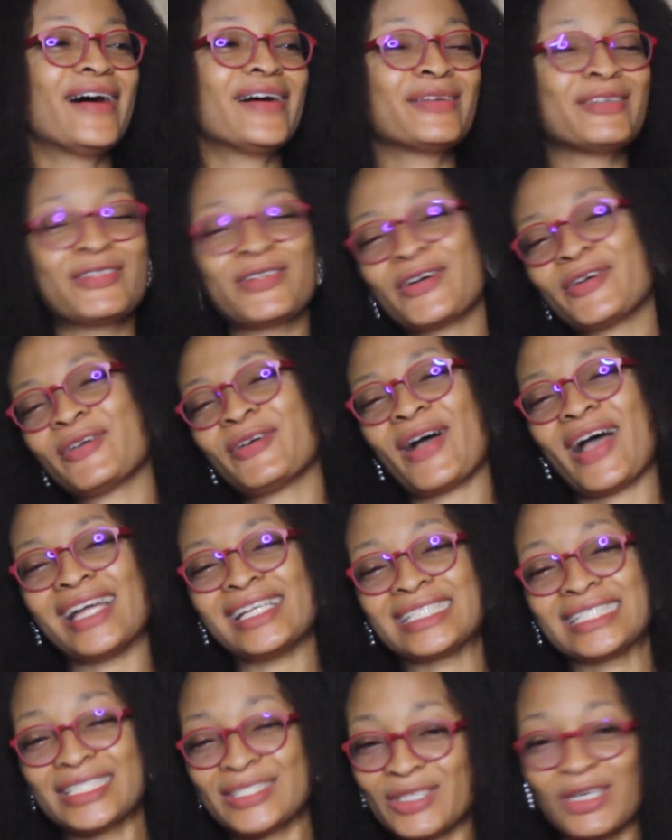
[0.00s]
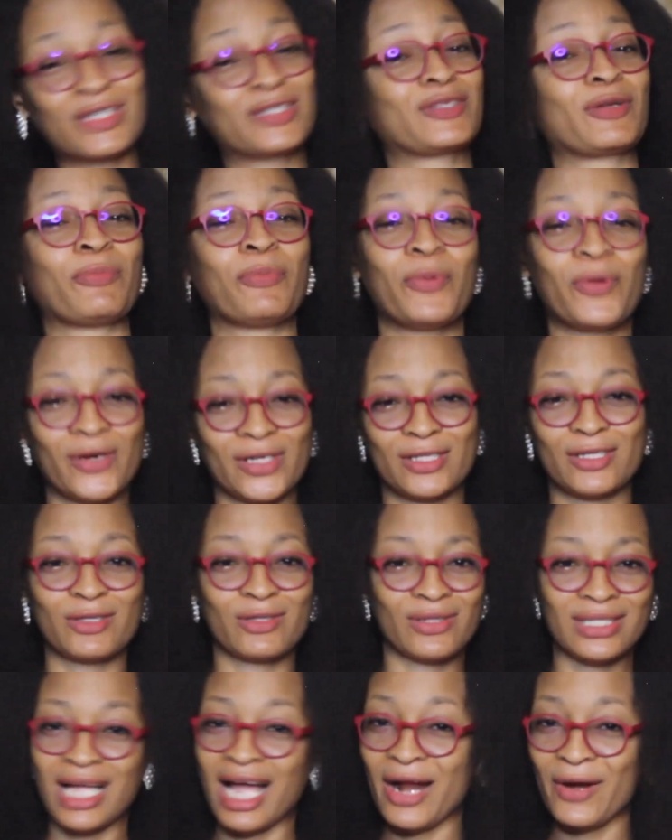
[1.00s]
You know, I did not
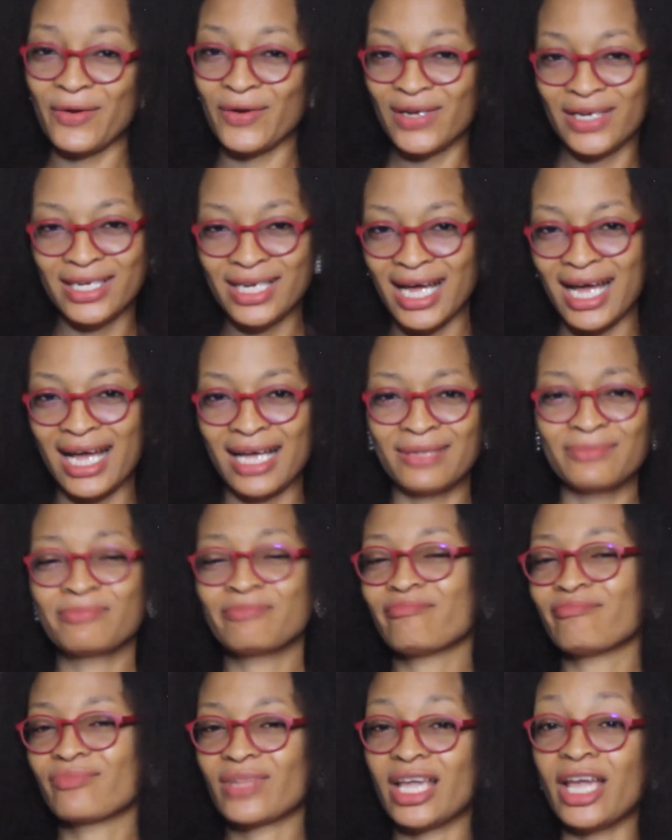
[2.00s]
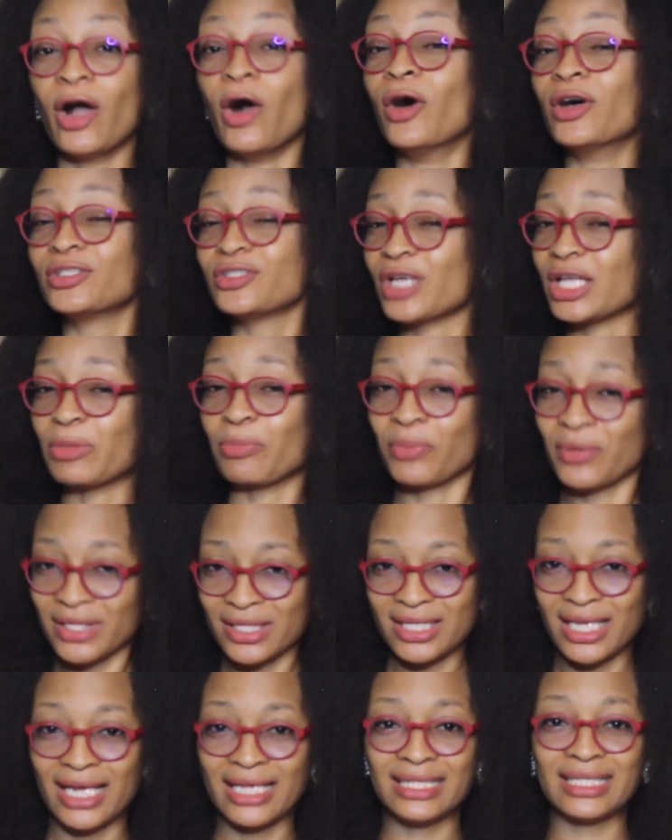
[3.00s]
support Carolina
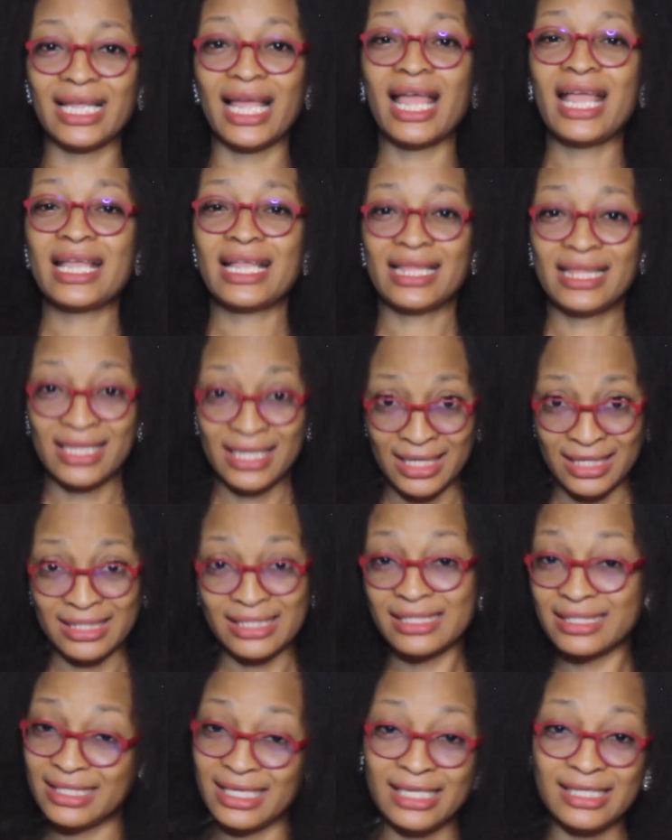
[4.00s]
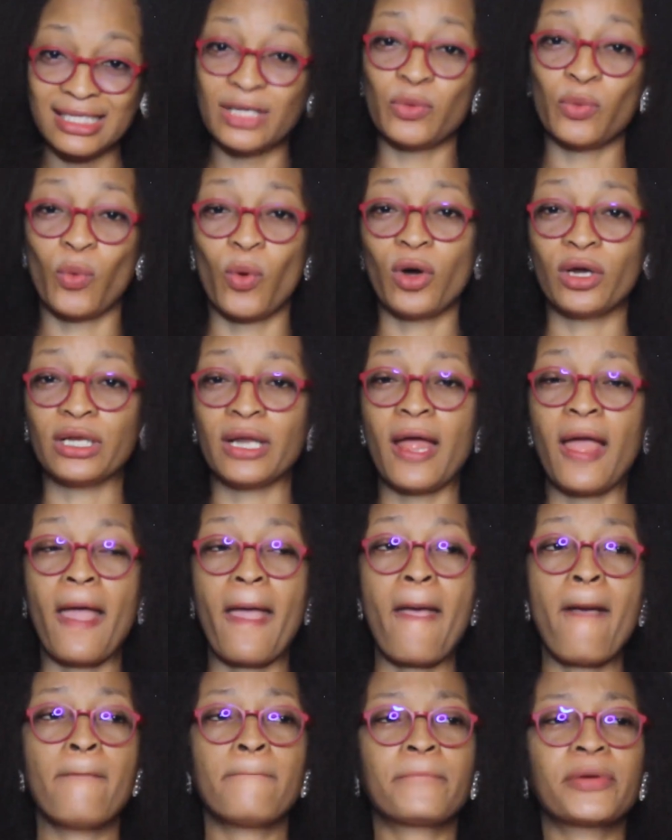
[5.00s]
100% in season one.
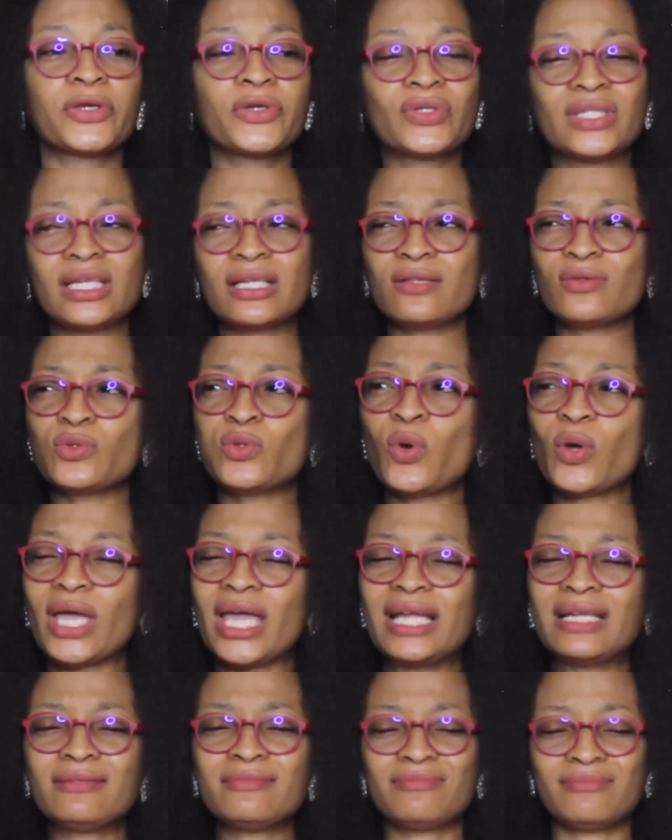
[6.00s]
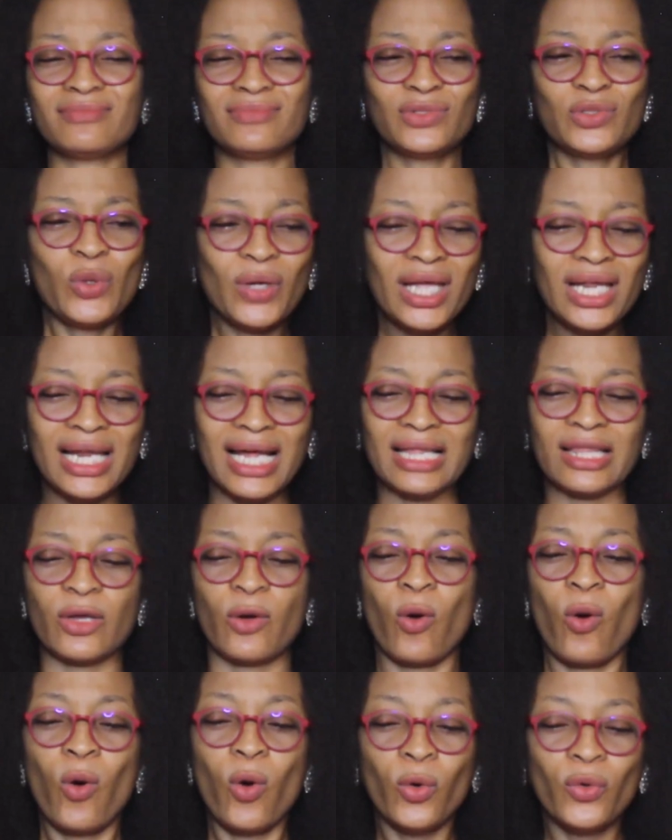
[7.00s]
But you see, looking at the
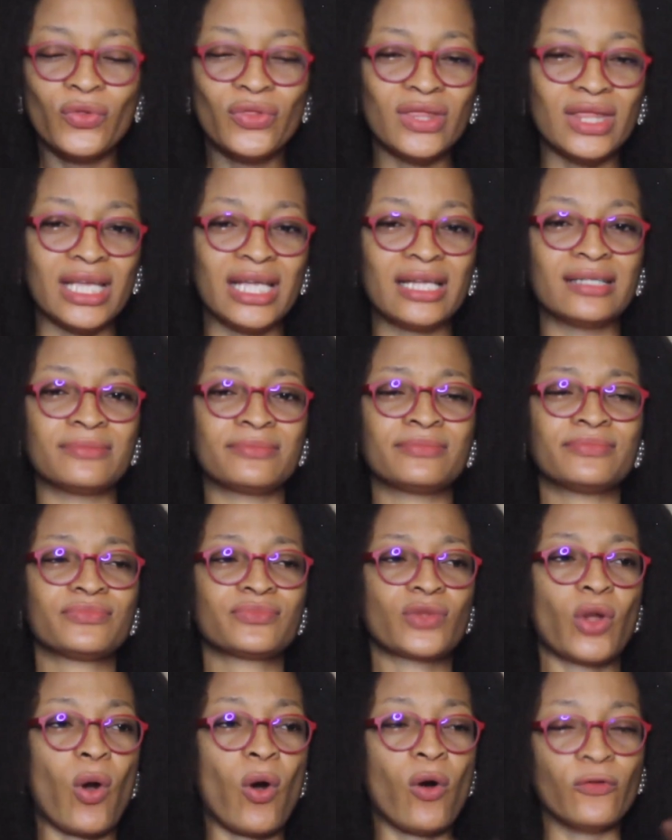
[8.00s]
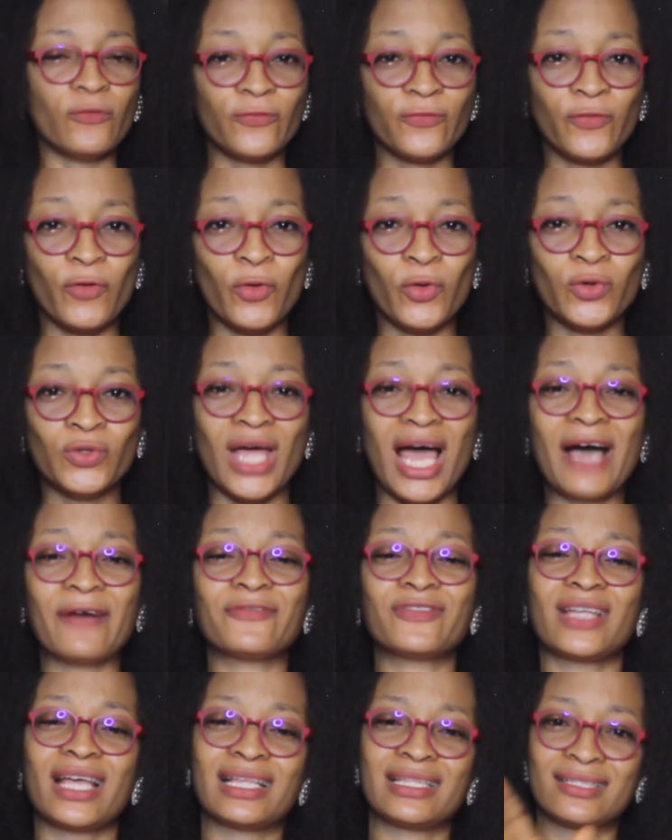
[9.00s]
whole thing unfold
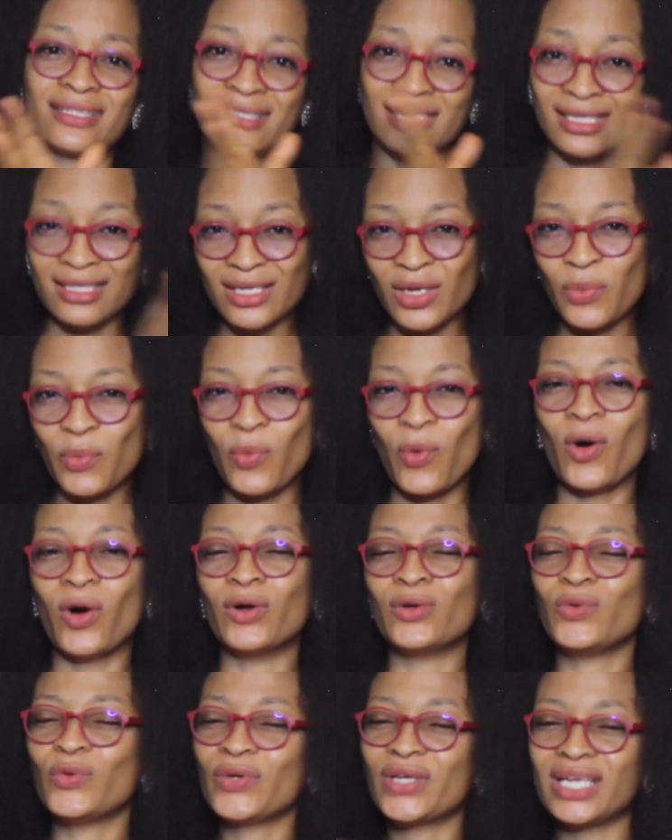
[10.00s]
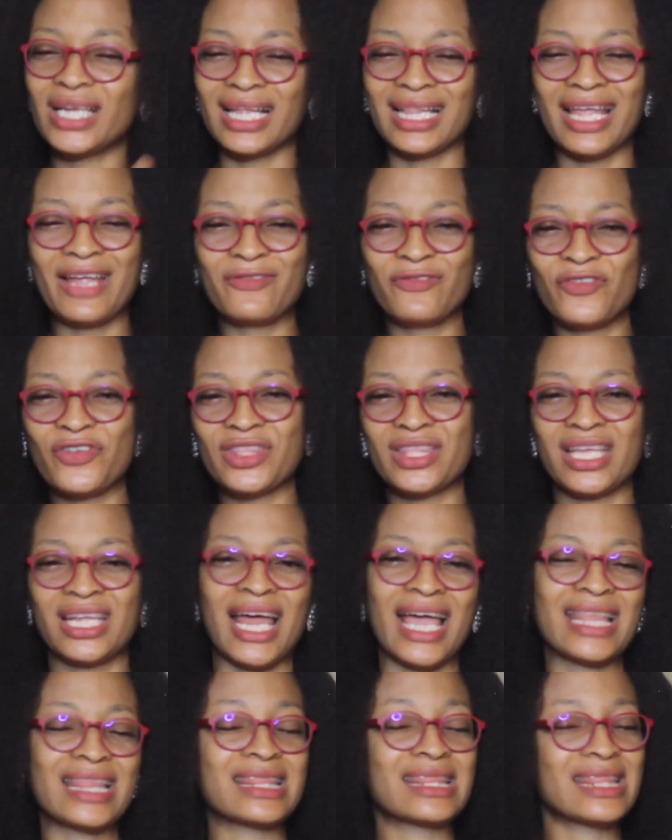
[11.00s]
after season one, looking at everything,
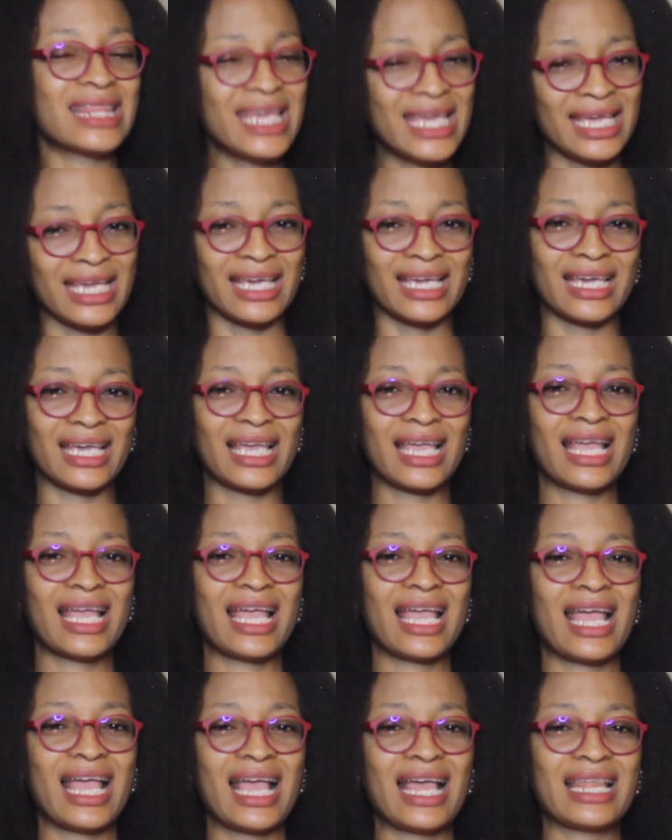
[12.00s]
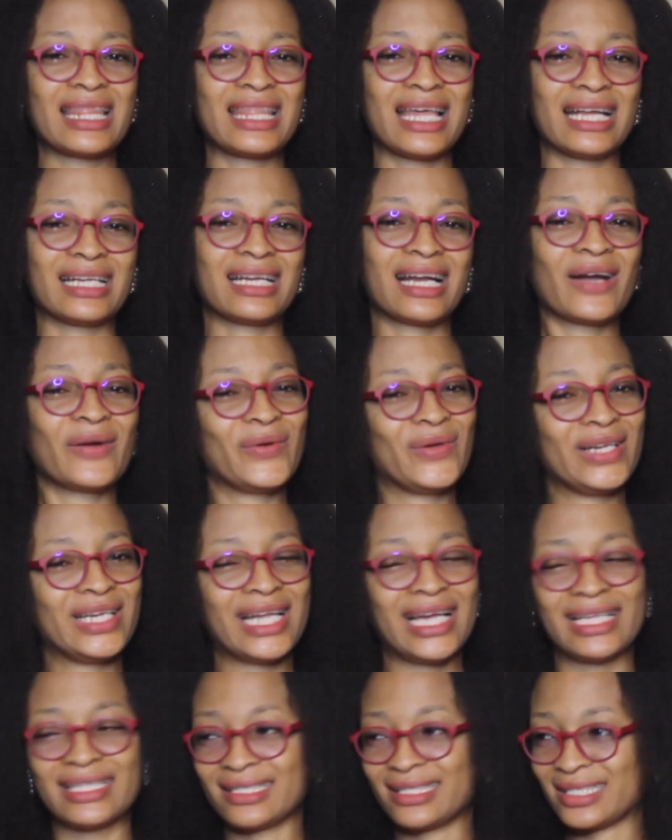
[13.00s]
I think that
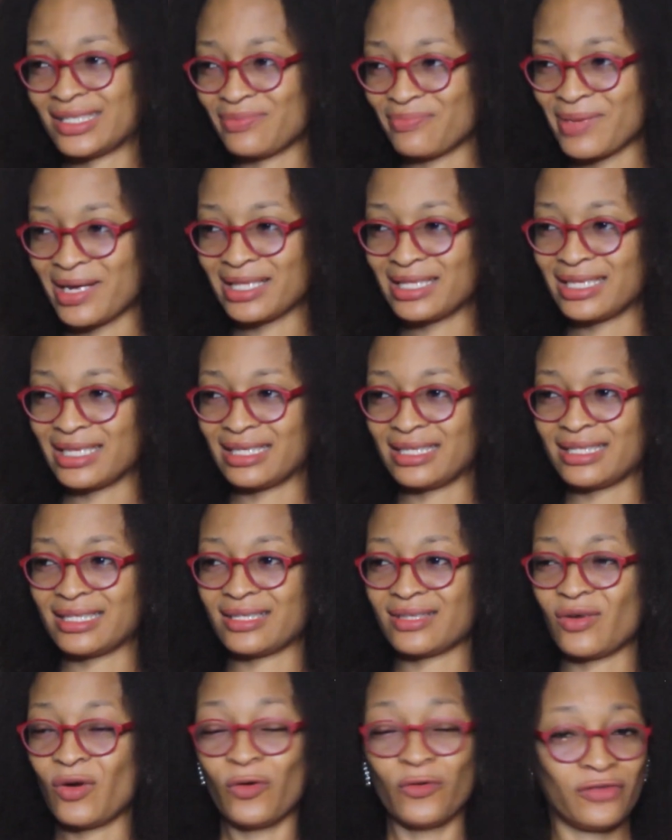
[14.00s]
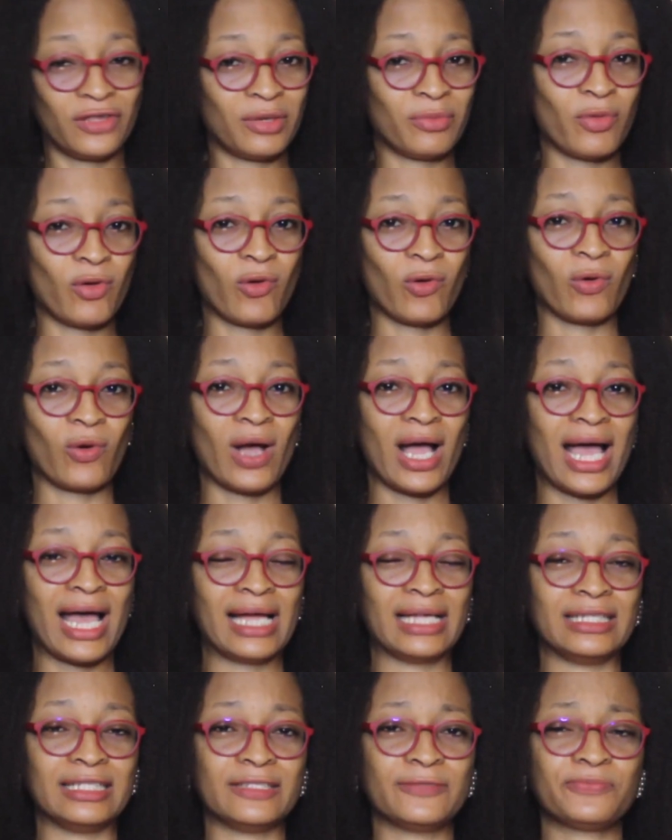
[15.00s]
Carolina is the smartest of them all.
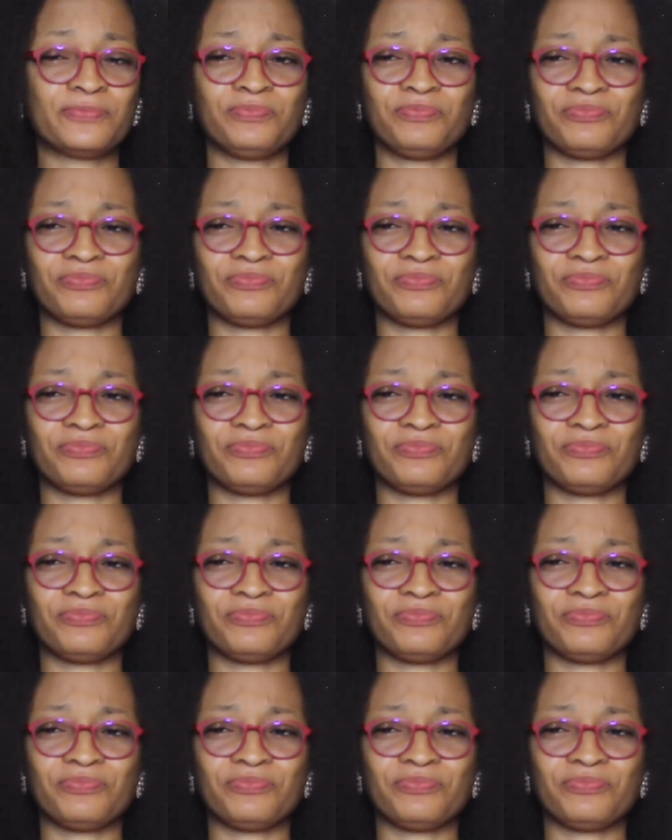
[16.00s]
And